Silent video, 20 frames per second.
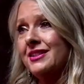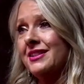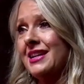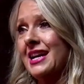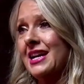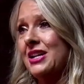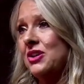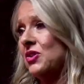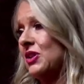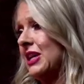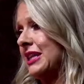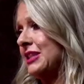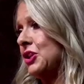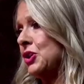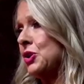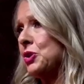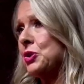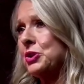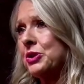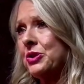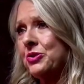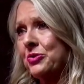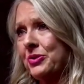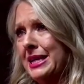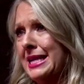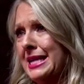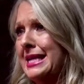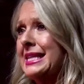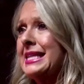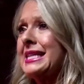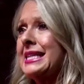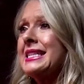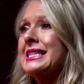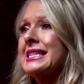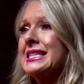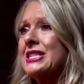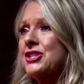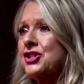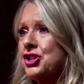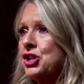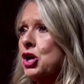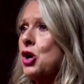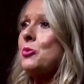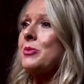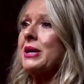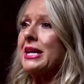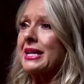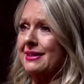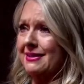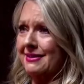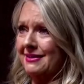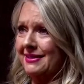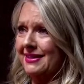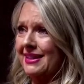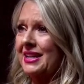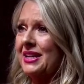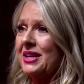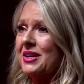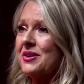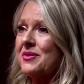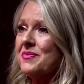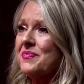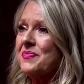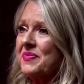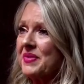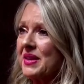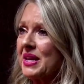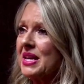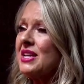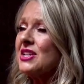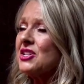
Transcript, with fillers: Mm-hmm. I don't mm-hmm. like to Google and read. Show me, you know, the video.